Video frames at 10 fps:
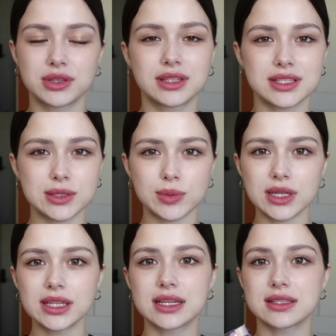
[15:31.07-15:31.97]
This
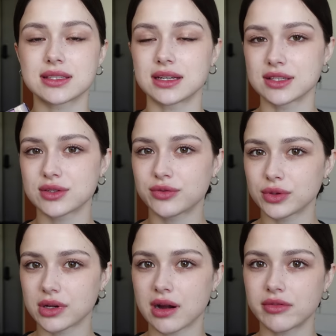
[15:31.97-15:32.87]
one is also full
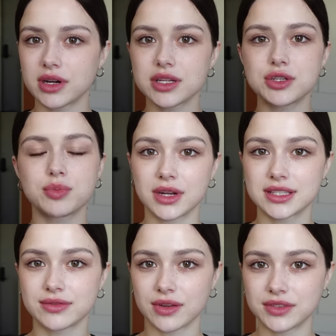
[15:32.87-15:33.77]
coverage, but
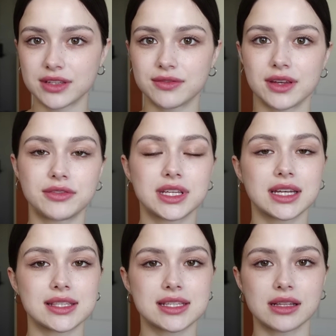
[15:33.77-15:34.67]
it's 50-50
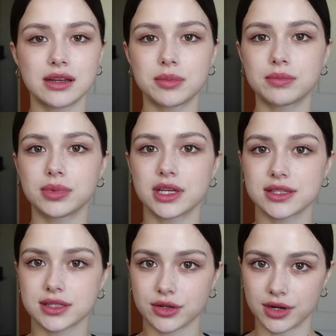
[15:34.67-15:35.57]
concealer
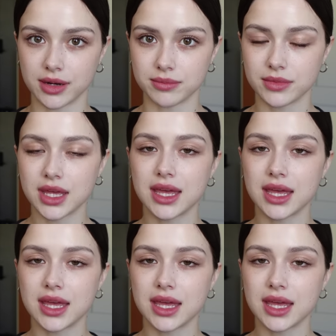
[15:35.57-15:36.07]
plus cream.